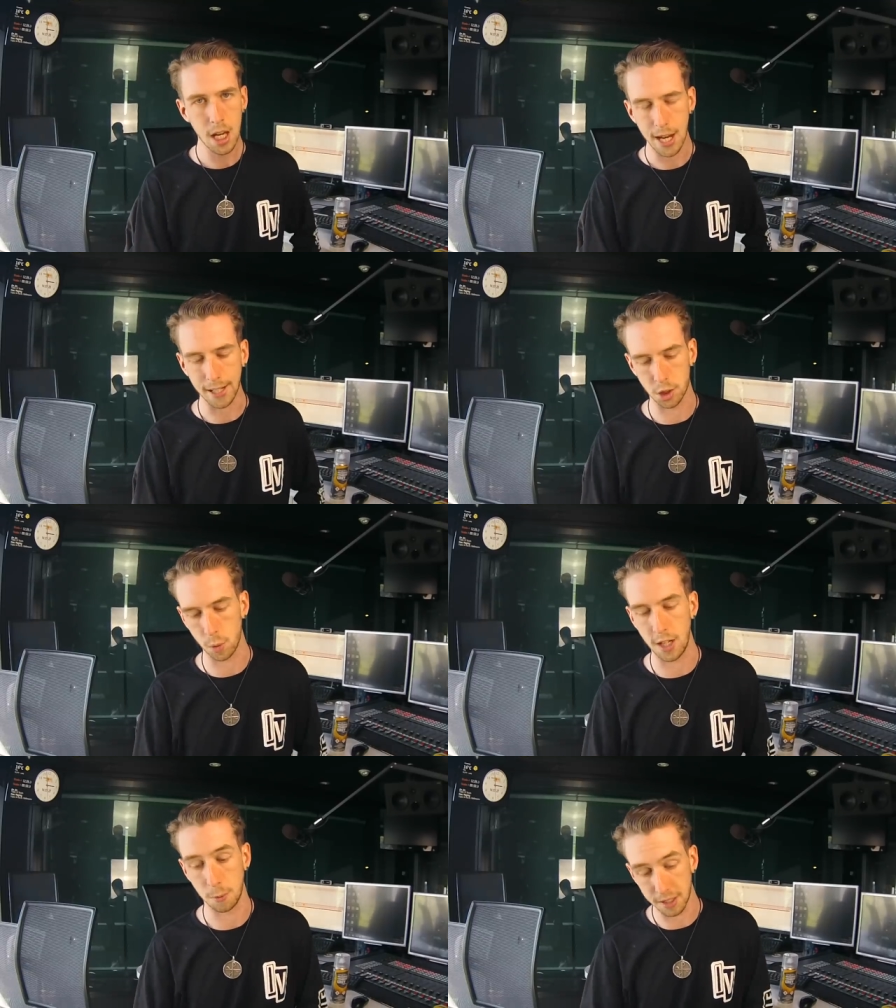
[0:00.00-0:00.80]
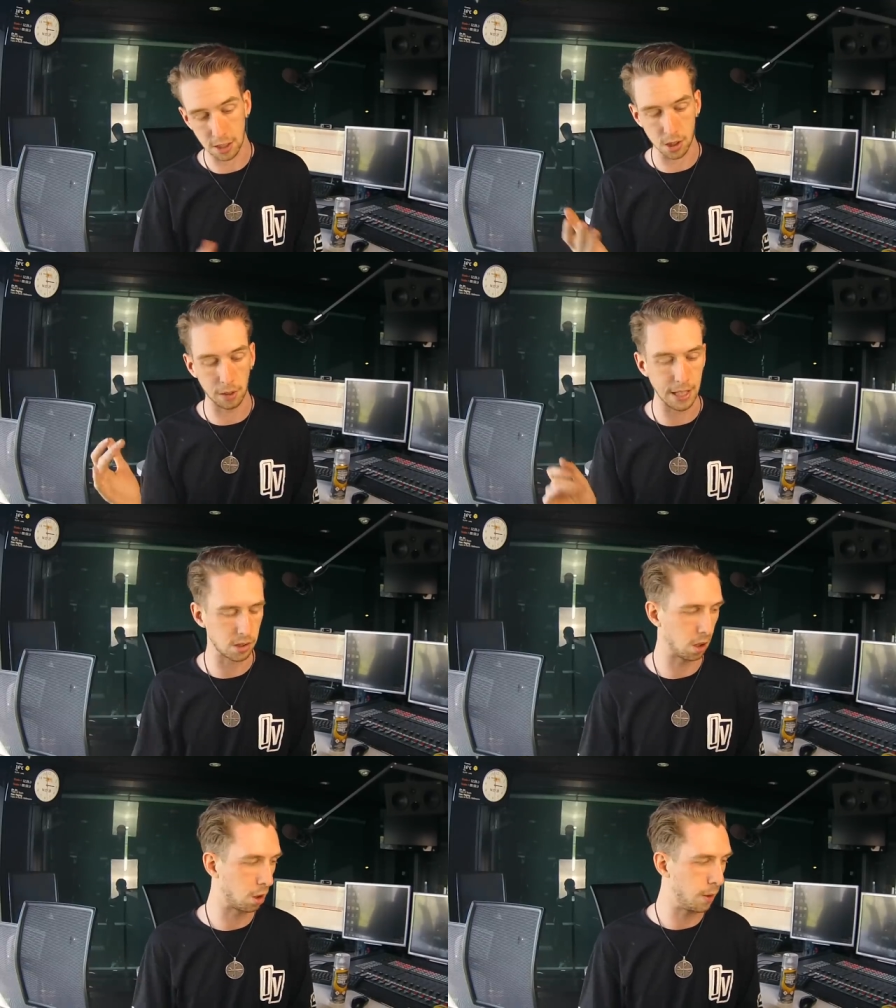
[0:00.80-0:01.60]
extra ones, but they sold out
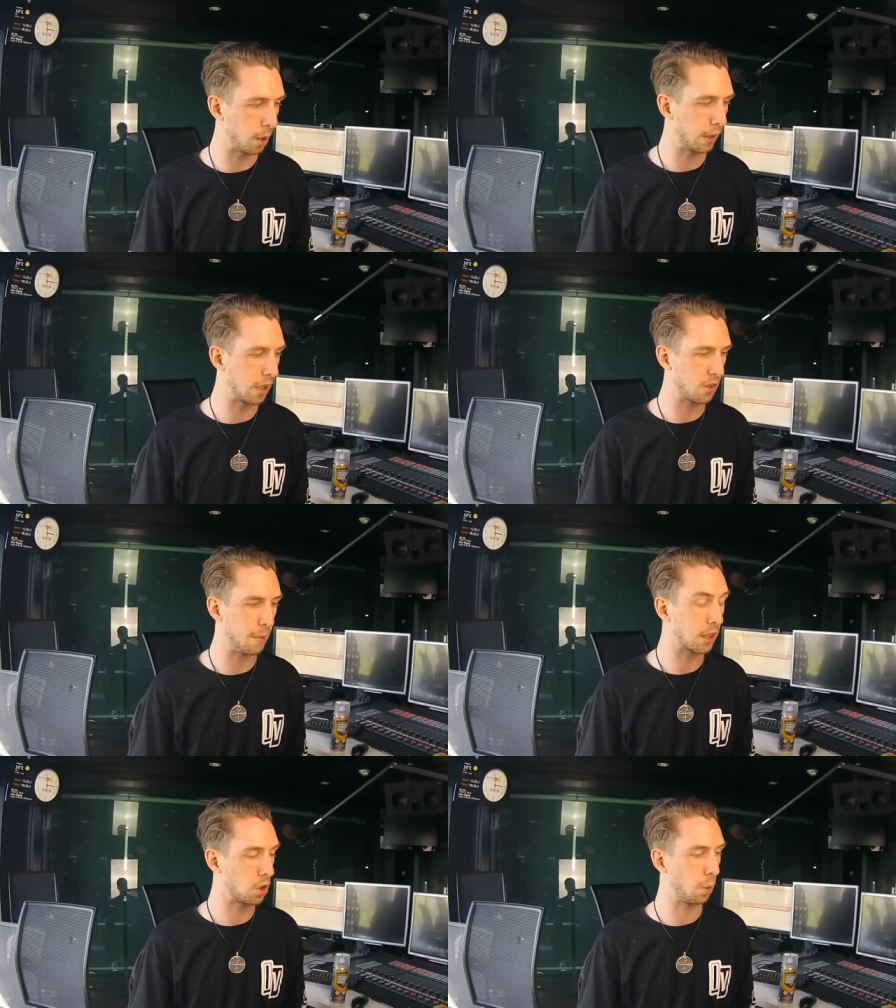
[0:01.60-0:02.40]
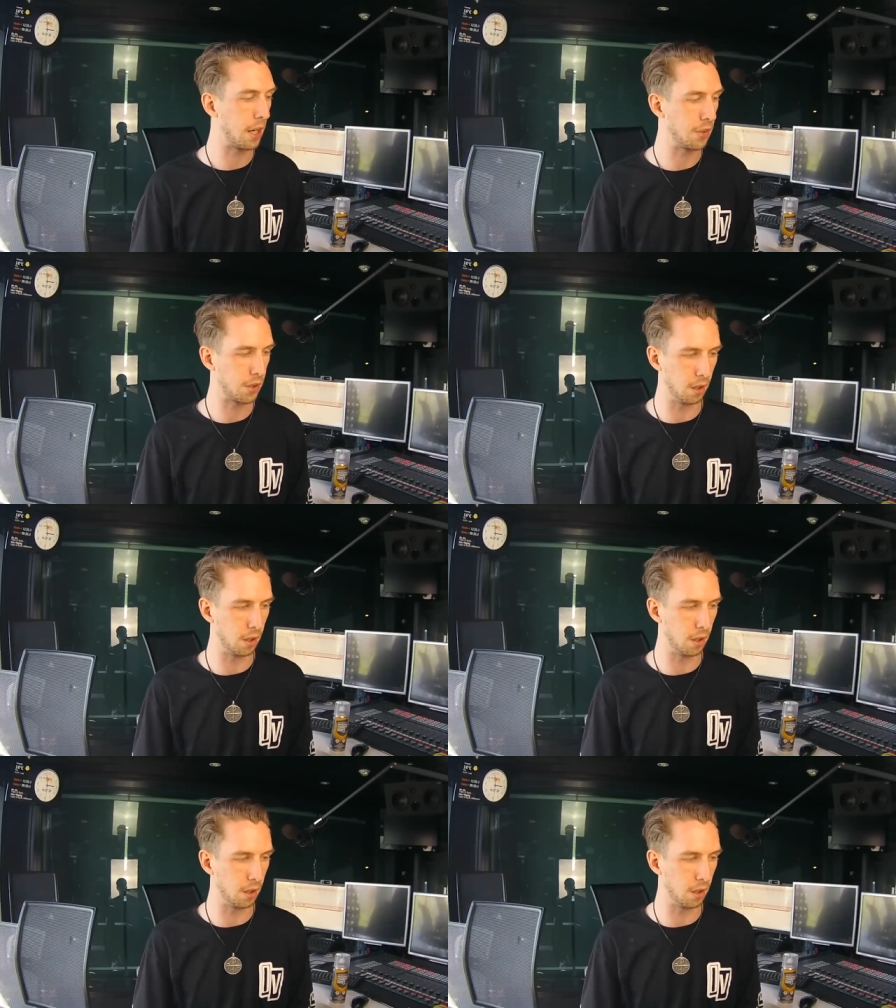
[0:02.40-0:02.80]
so quick. We got some extra ones.